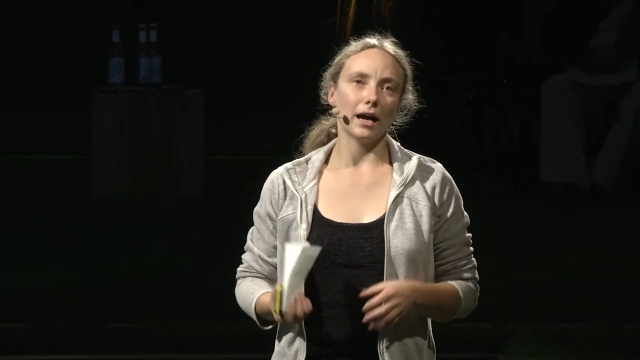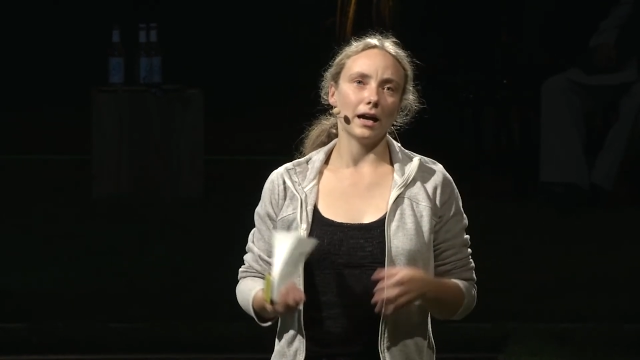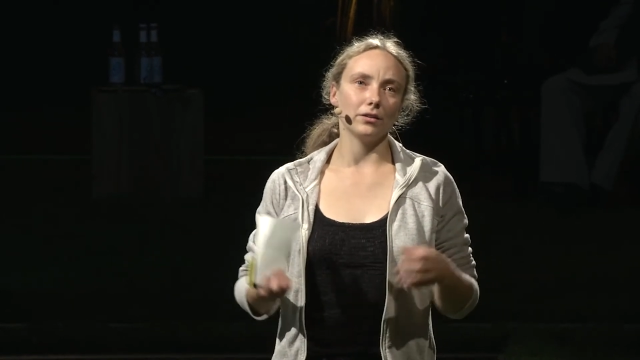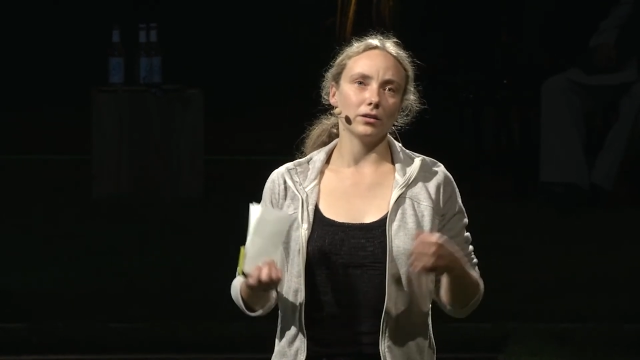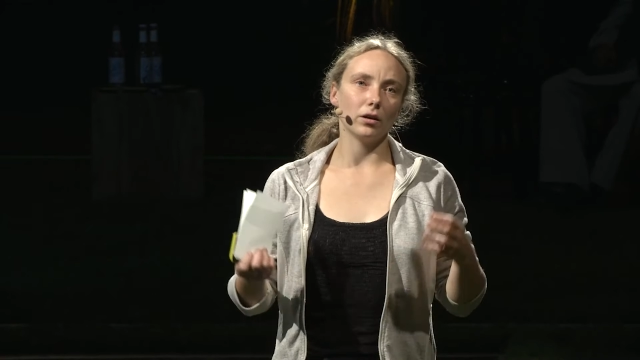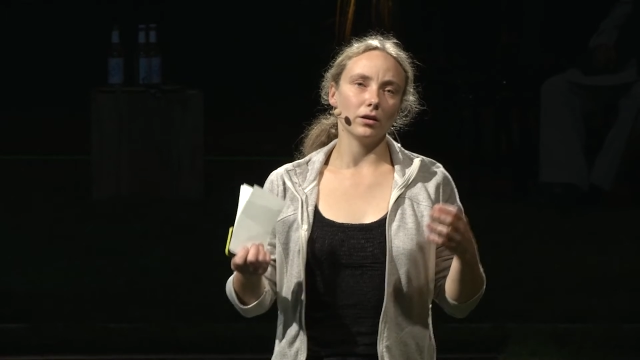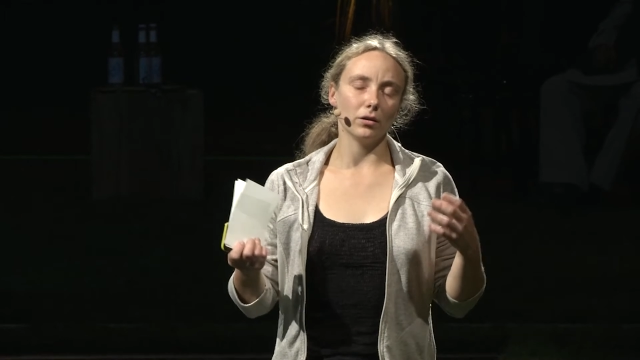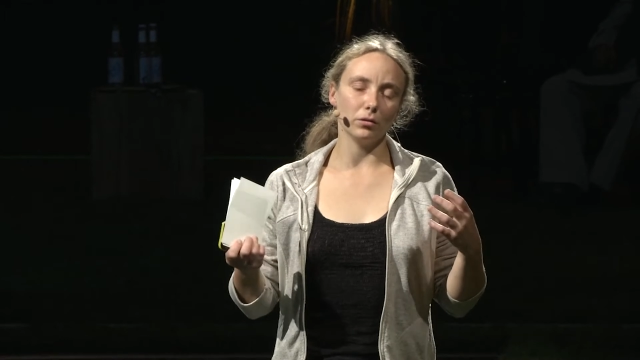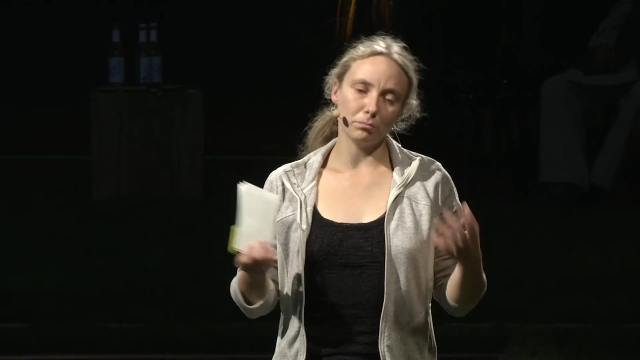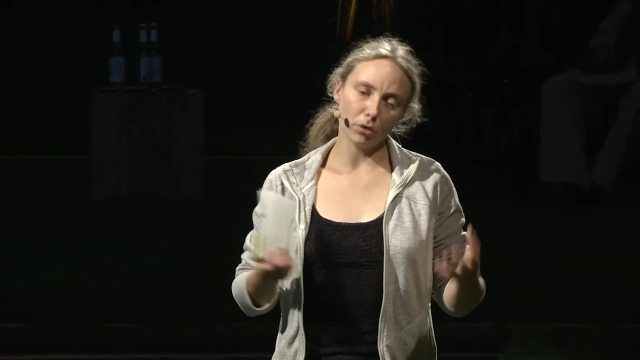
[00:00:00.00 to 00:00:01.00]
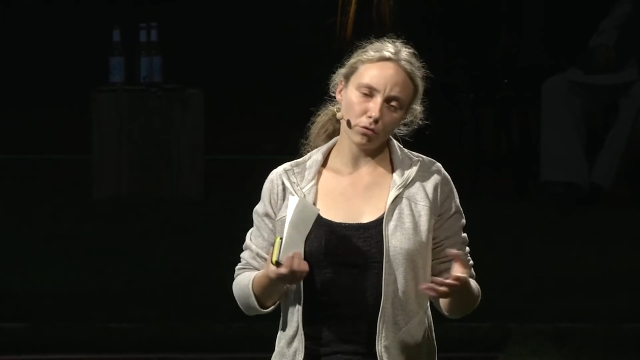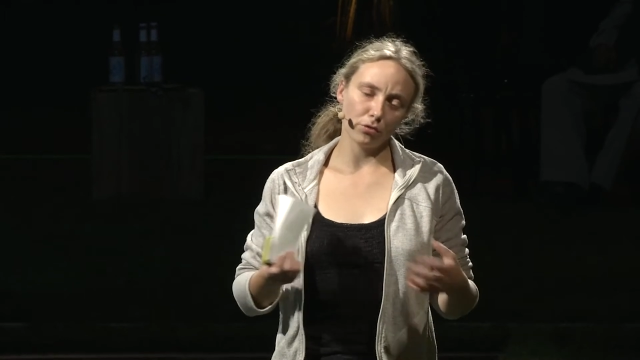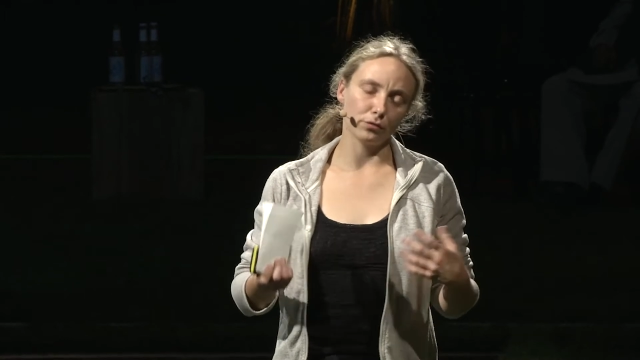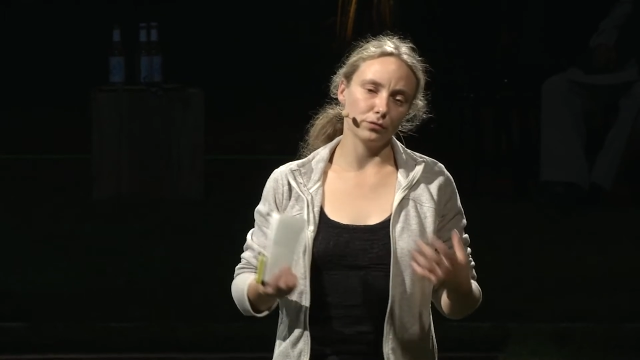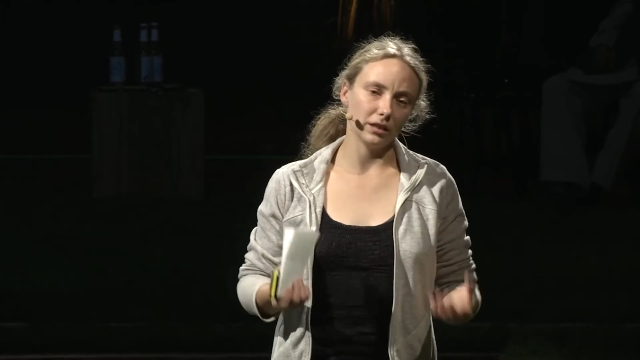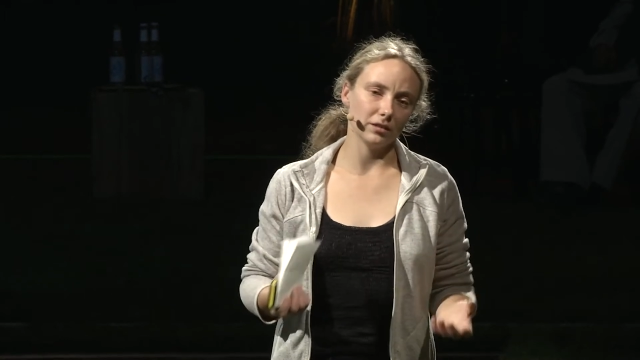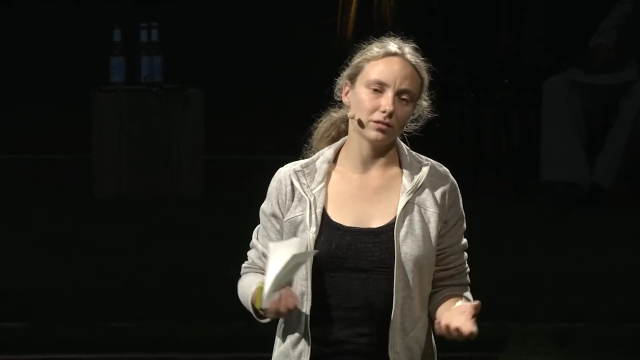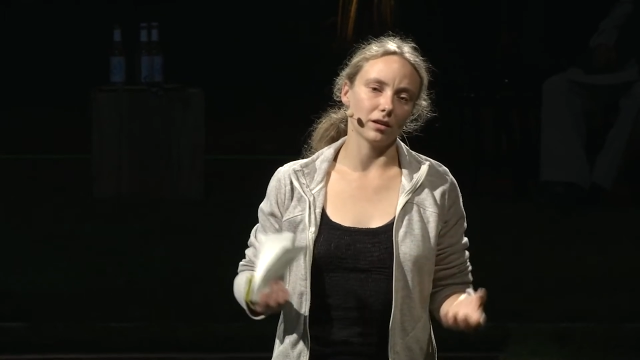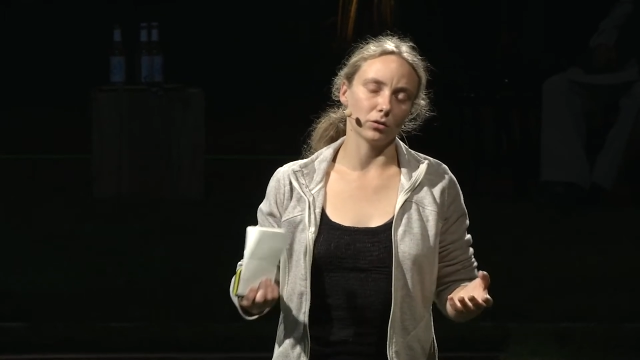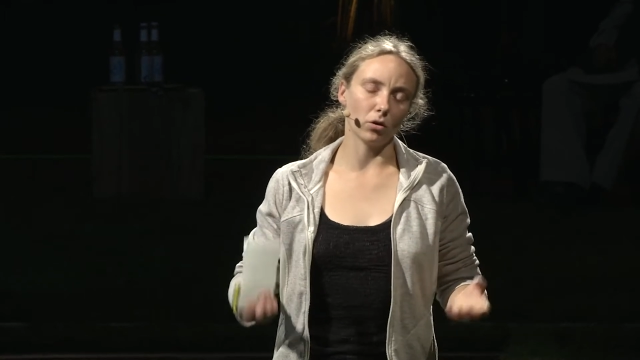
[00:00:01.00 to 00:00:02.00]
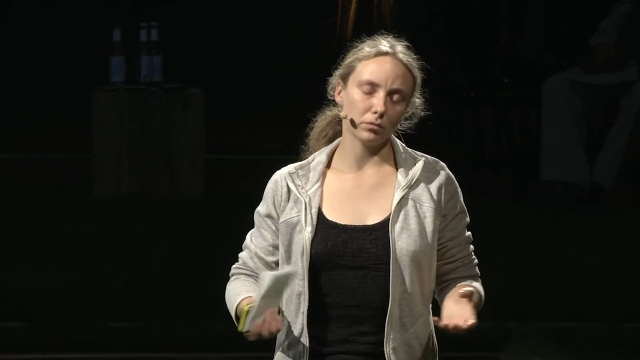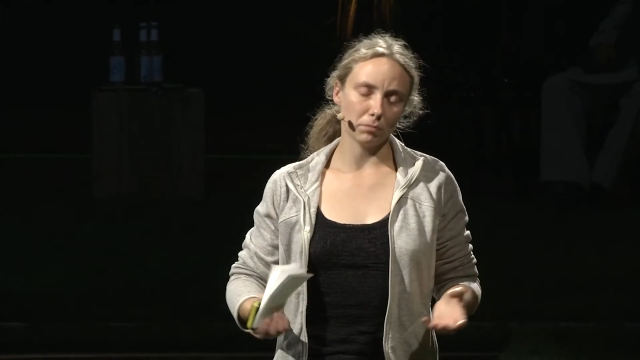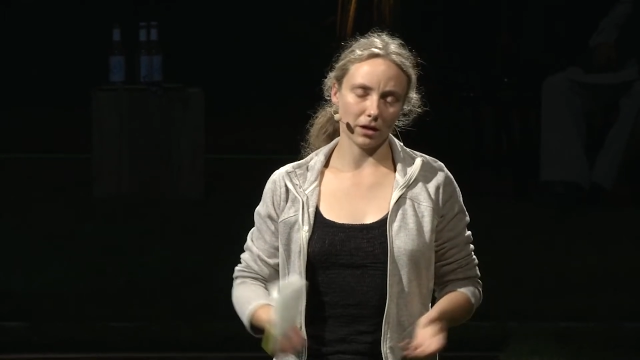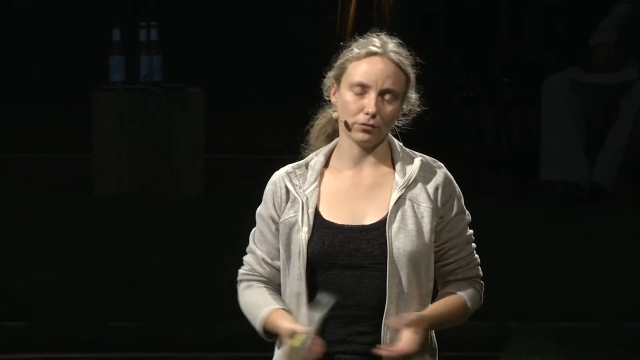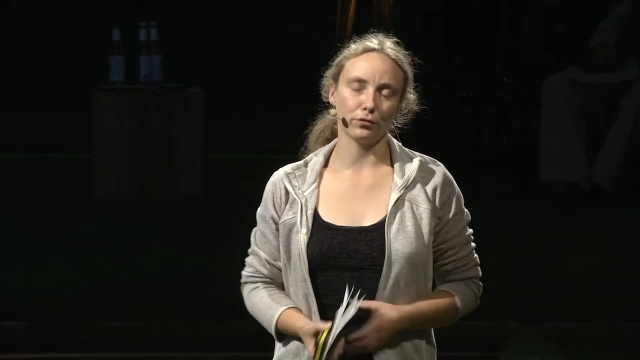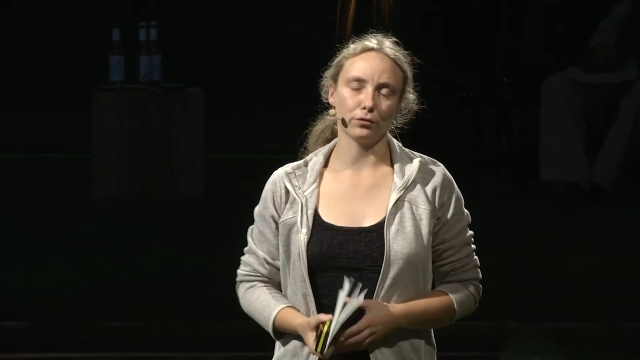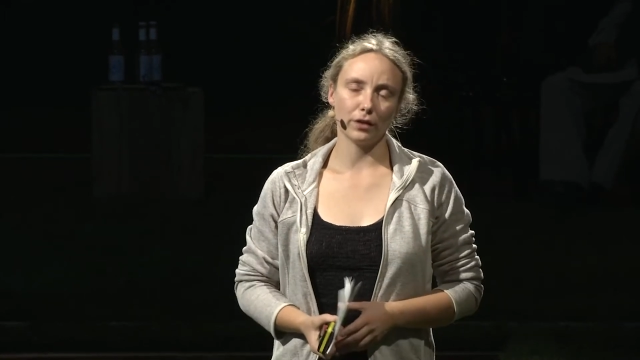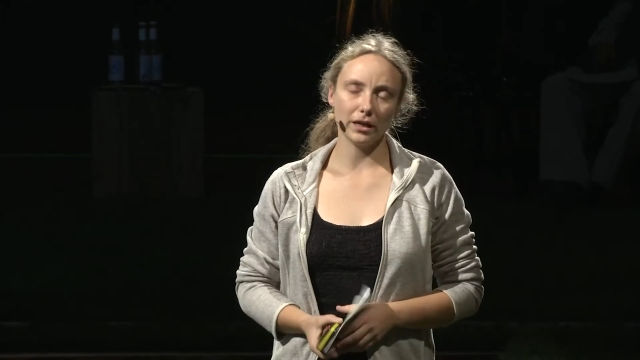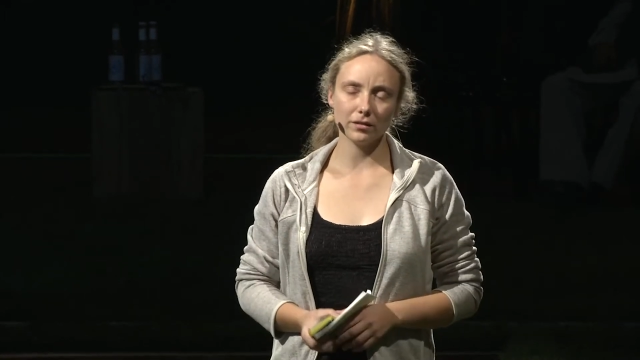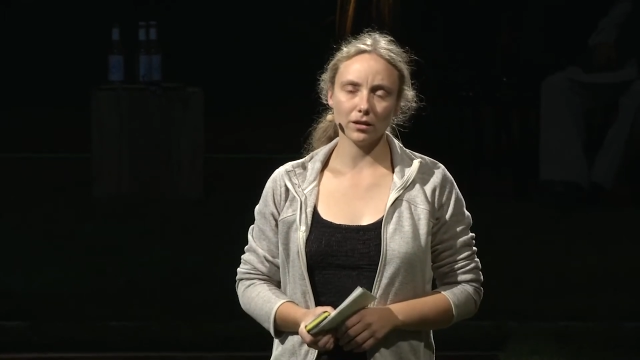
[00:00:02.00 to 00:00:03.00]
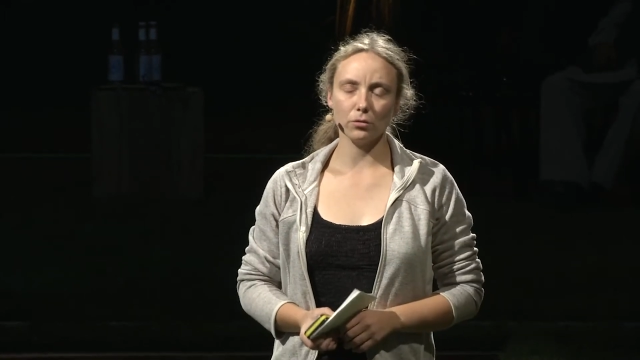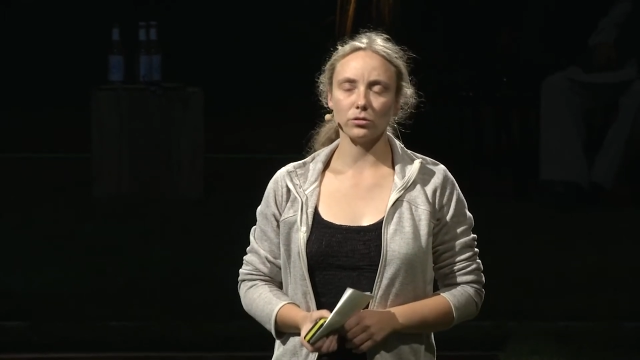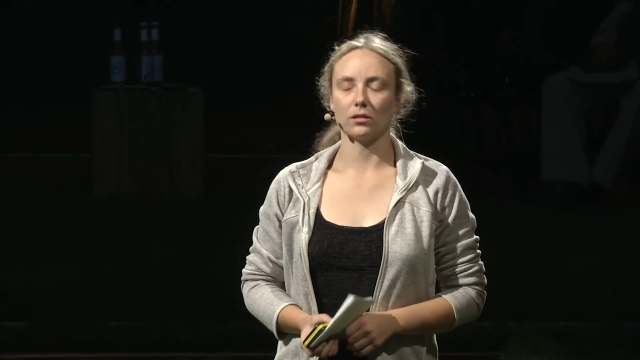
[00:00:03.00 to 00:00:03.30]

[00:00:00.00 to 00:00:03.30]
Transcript: and both of these are not part of the phase-out,